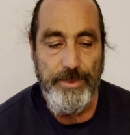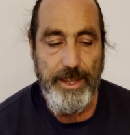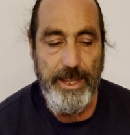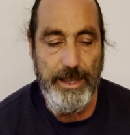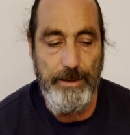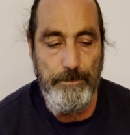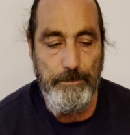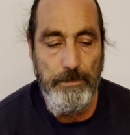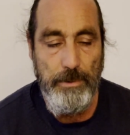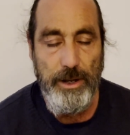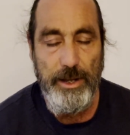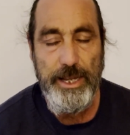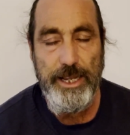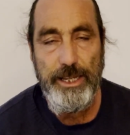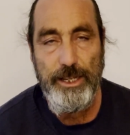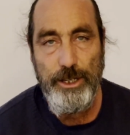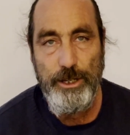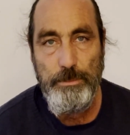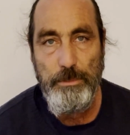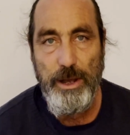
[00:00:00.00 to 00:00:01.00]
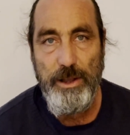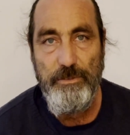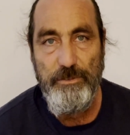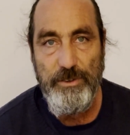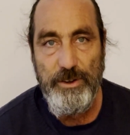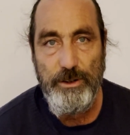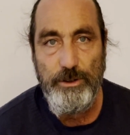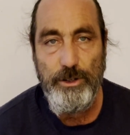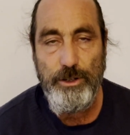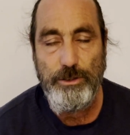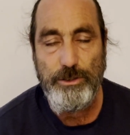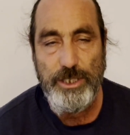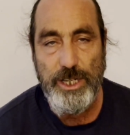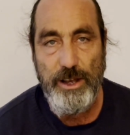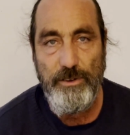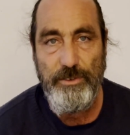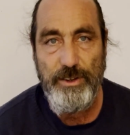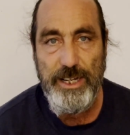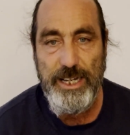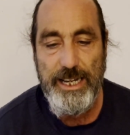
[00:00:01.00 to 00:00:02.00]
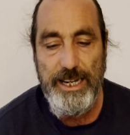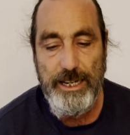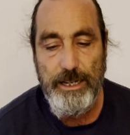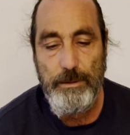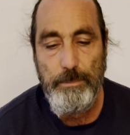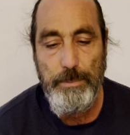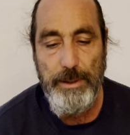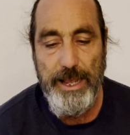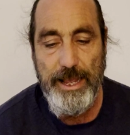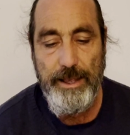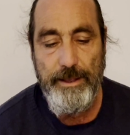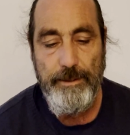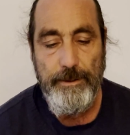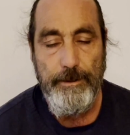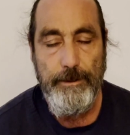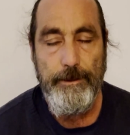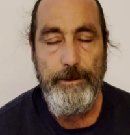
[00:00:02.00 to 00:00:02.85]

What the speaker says: you might feel yourself a little bit